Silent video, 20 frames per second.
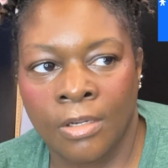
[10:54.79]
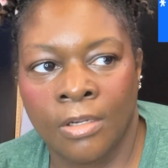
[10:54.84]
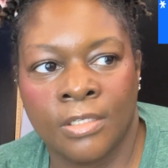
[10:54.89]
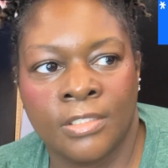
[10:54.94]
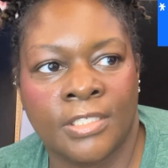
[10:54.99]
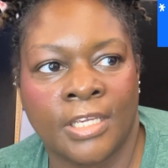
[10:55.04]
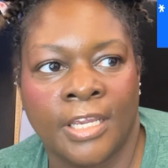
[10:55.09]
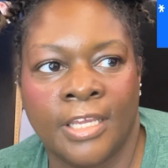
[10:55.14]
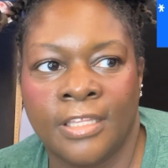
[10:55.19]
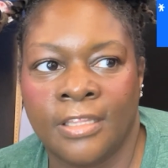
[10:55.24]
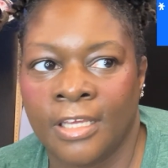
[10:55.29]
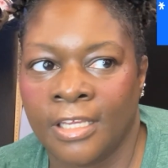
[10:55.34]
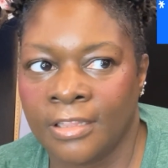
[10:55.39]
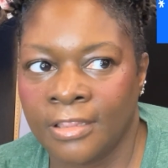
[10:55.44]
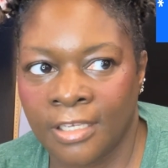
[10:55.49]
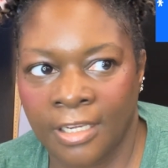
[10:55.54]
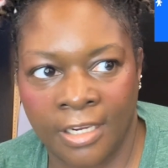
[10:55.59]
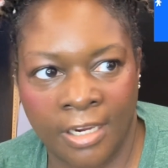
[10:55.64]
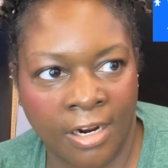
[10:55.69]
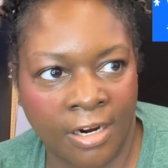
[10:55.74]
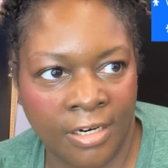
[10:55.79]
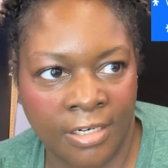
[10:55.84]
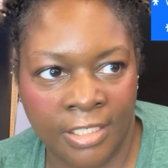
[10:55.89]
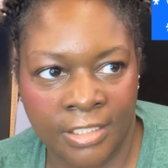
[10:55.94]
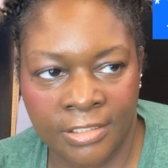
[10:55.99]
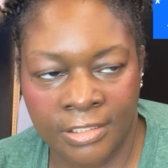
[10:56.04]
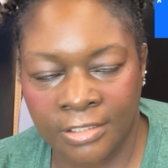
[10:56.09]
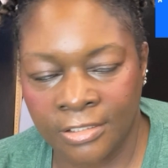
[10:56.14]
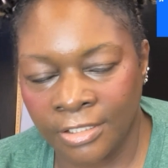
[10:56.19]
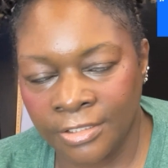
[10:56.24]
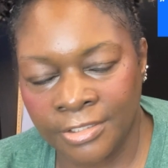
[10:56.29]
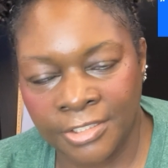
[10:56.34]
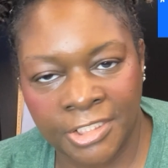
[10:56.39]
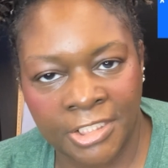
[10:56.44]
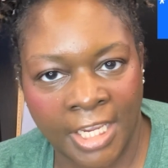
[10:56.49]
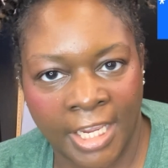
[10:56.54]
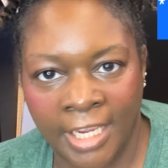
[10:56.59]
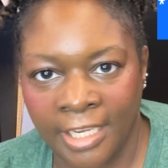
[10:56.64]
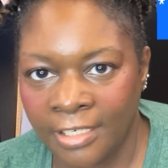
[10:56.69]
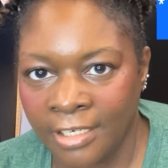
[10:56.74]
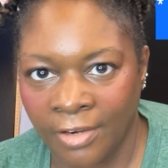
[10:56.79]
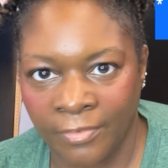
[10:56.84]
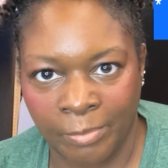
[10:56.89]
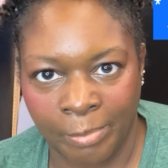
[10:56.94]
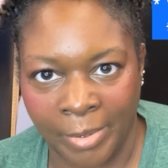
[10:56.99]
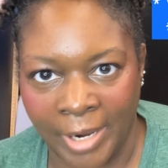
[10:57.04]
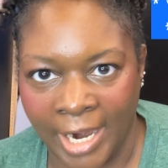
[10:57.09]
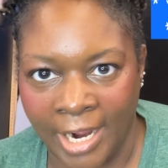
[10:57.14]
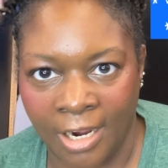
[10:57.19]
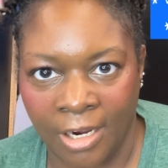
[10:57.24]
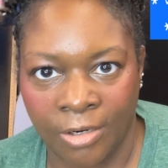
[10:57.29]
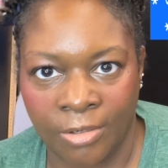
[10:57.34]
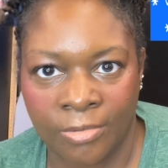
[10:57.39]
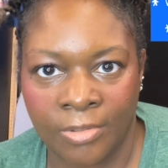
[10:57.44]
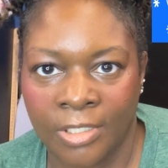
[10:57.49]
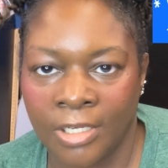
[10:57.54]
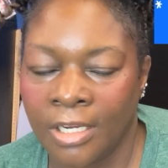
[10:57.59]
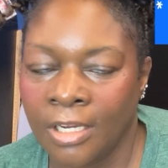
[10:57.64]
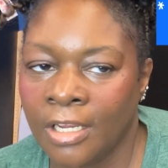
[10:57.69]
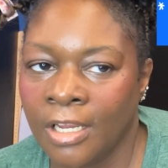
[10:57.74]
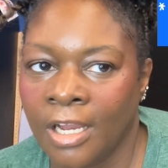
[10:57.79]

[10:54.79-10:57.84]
Say that they are a certain shade of brown.